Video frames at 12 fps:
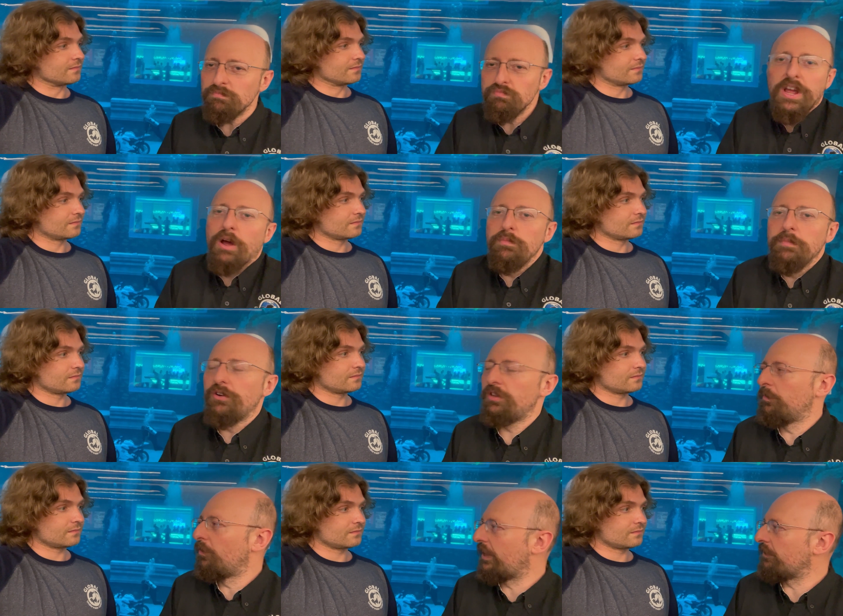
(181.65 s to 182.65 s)
Speaker 1: mm. you know most
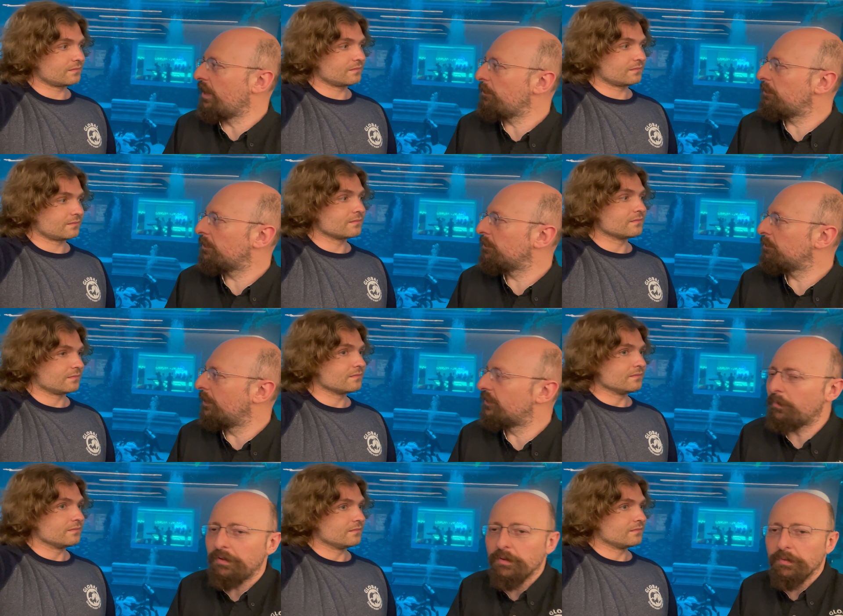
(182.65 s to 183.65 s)
of them will give up
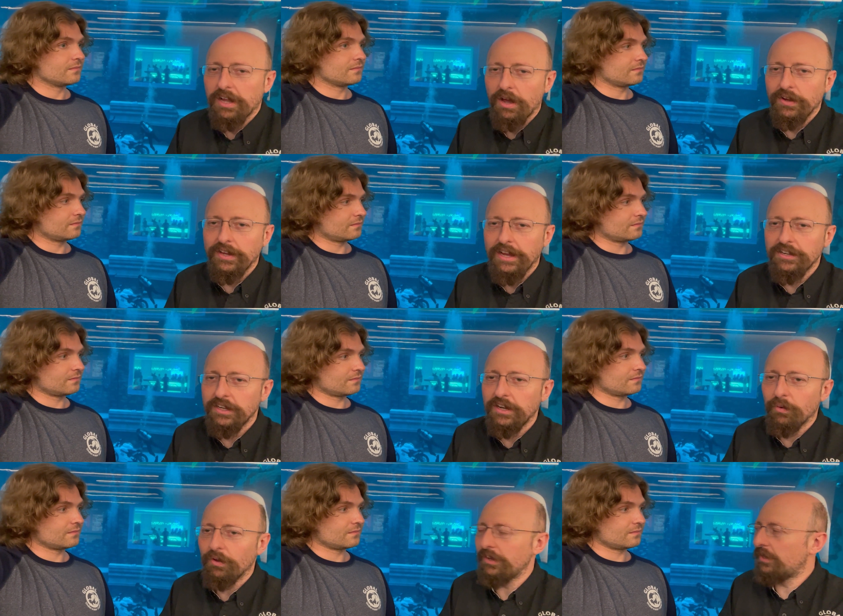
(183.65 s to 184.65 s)
but some of them are going, actually,
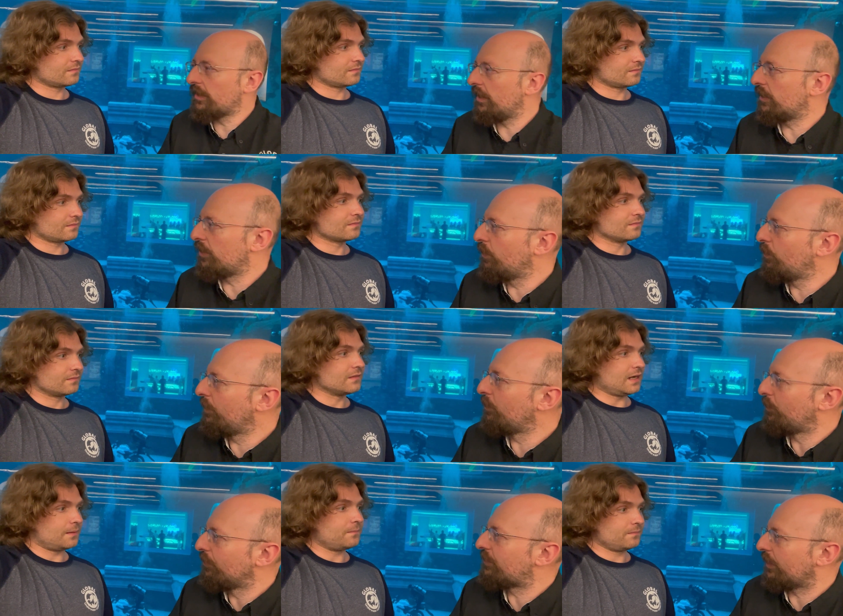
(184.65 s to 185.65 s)
you know what, this is kind of cool,
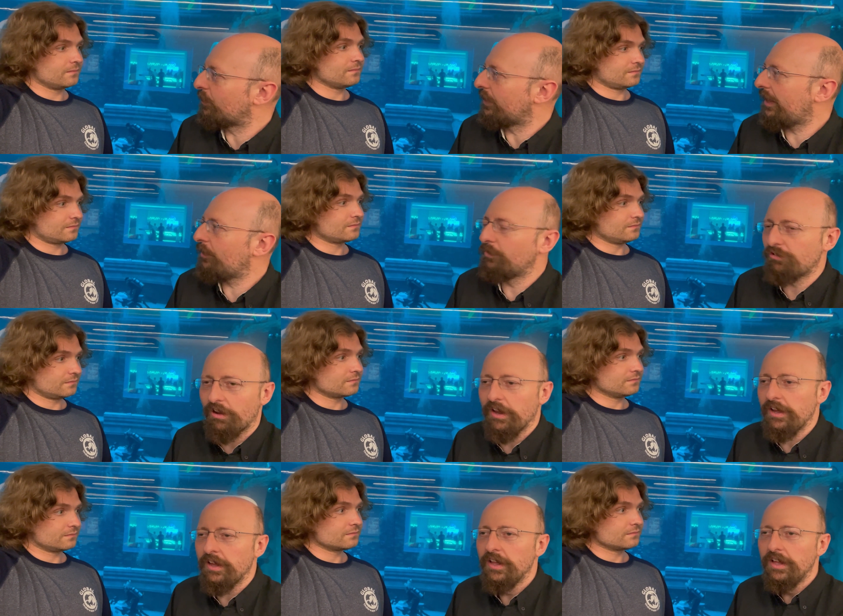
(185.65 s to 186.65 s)
we'll, yeah. we'll stick with that, we'll
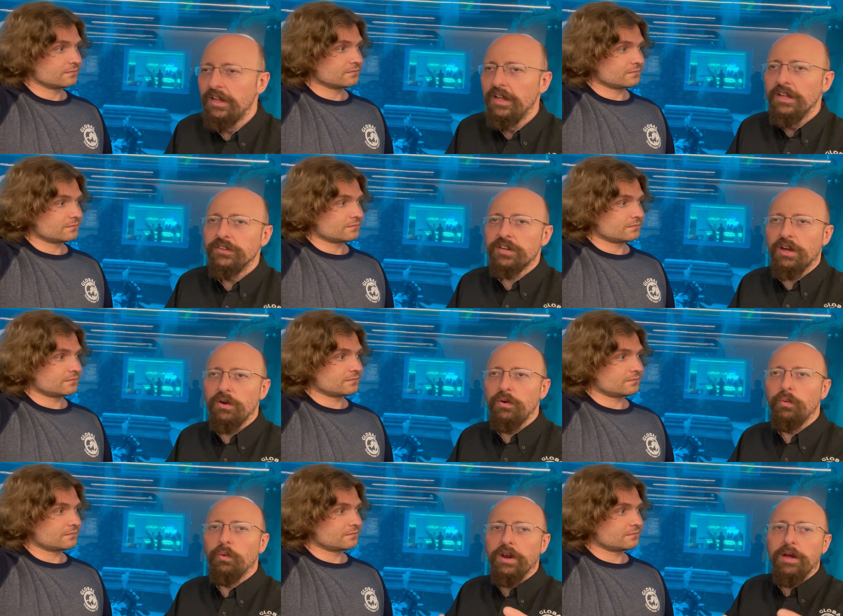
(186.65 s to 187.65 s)
try it.
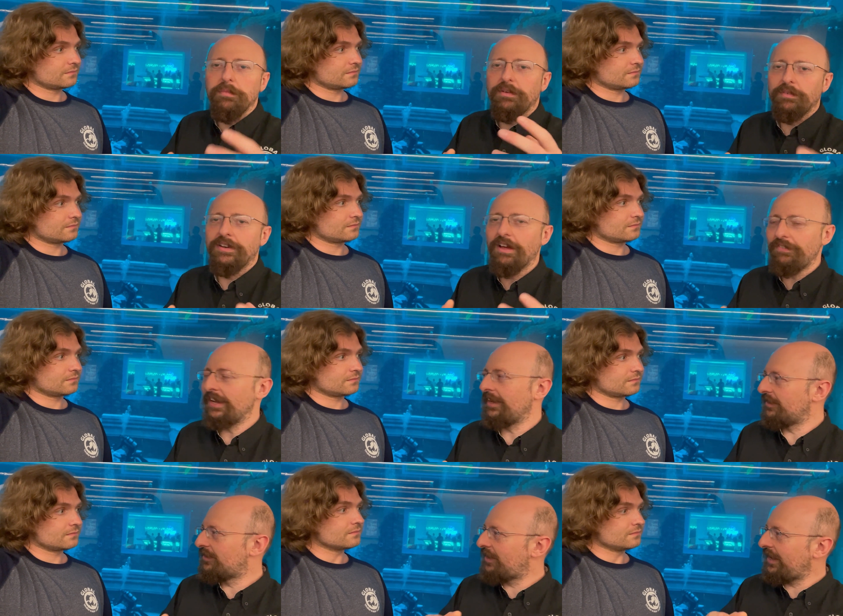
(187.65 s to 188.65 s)
So what I'm loving
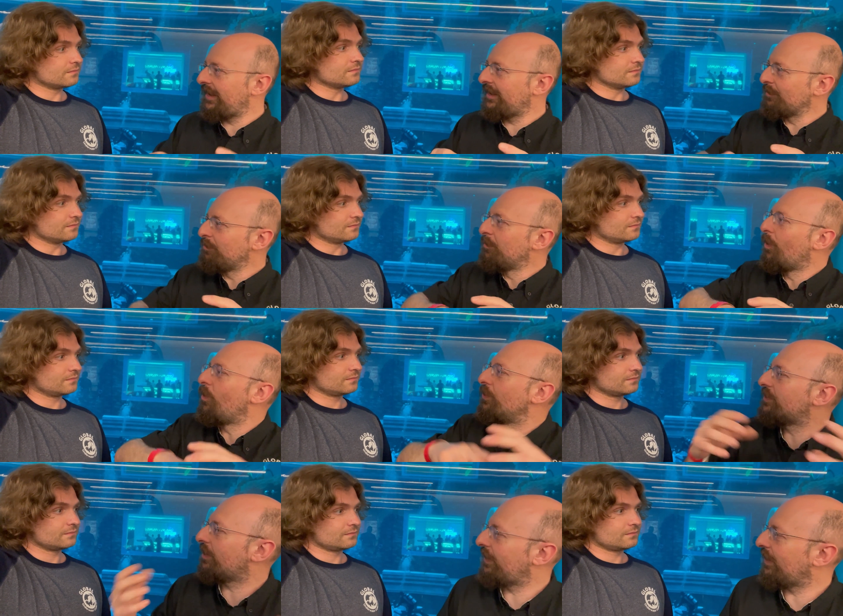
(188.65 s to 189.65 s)
is seeing
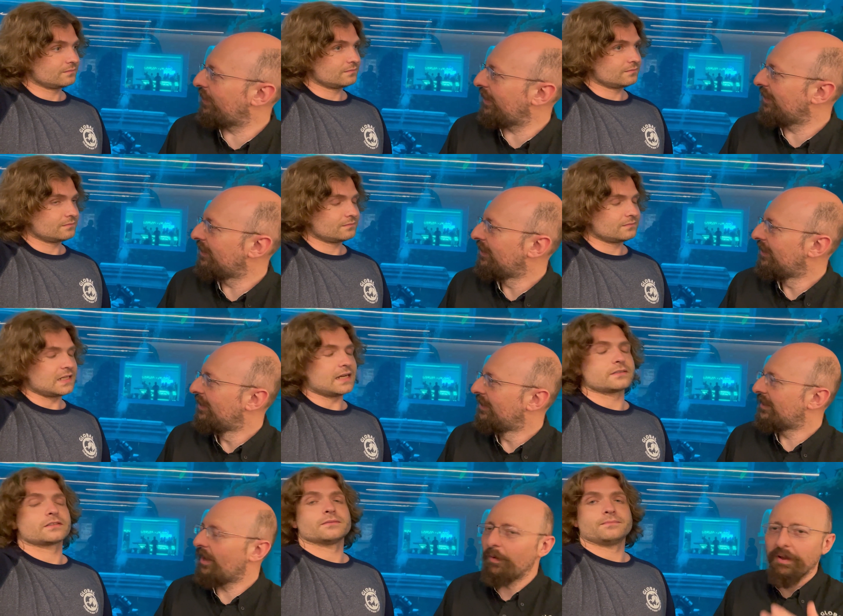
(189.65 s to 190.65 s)
more stuff out there.
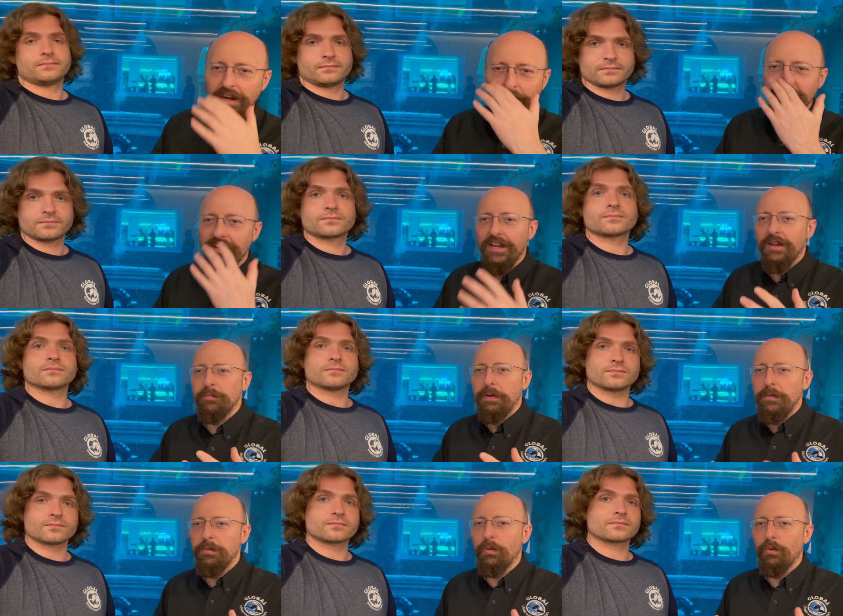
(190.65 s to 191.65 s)
Yes. Yeah, and I'm seeing
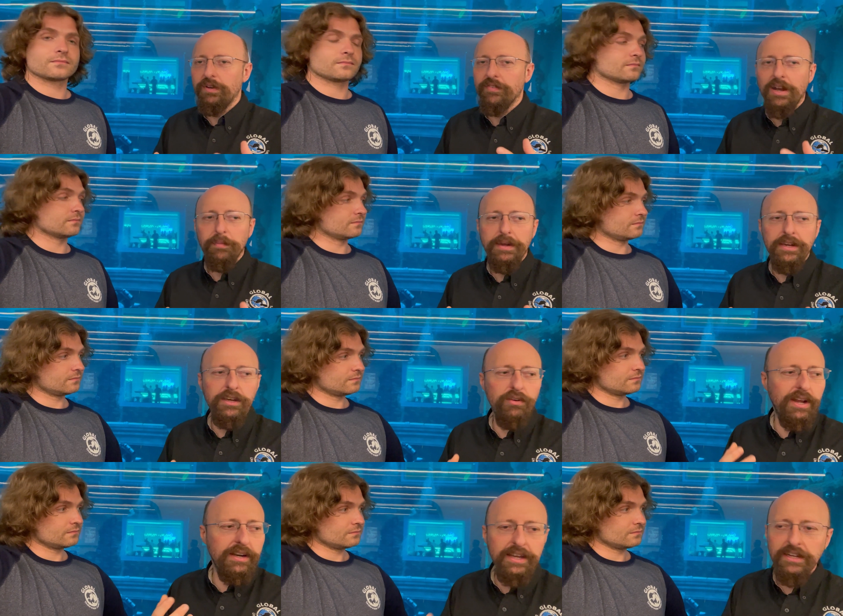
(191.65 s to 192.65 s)
people developing
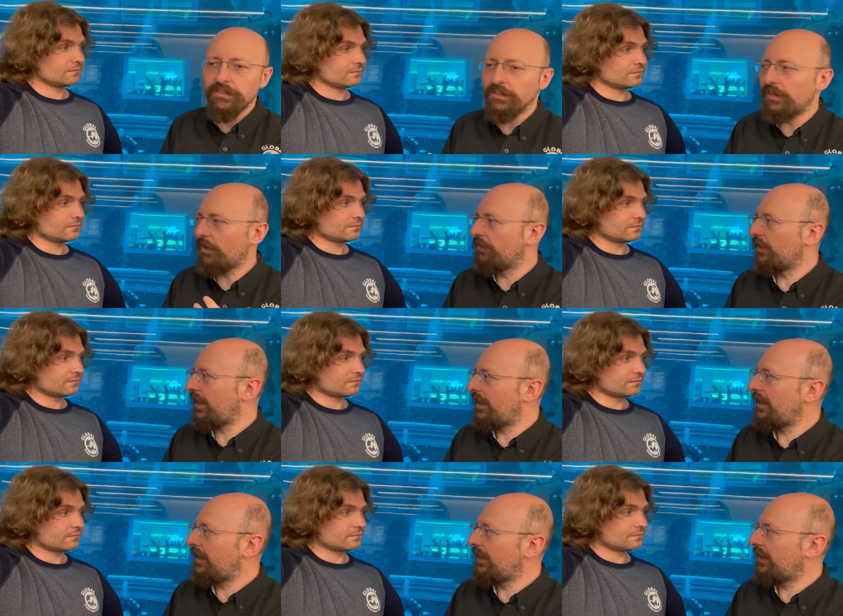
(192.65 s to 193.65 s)
new techniques and stuff that
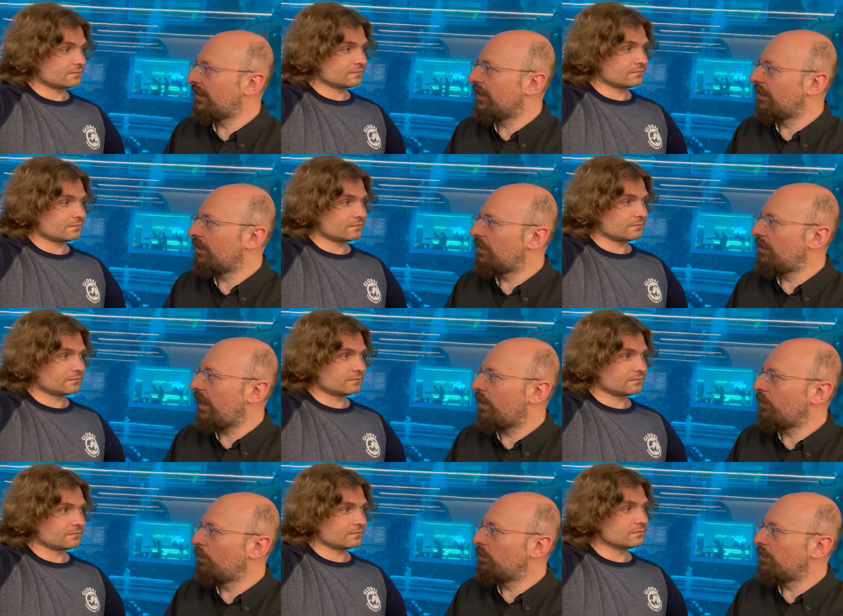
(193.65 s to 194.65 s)
they, that, you know,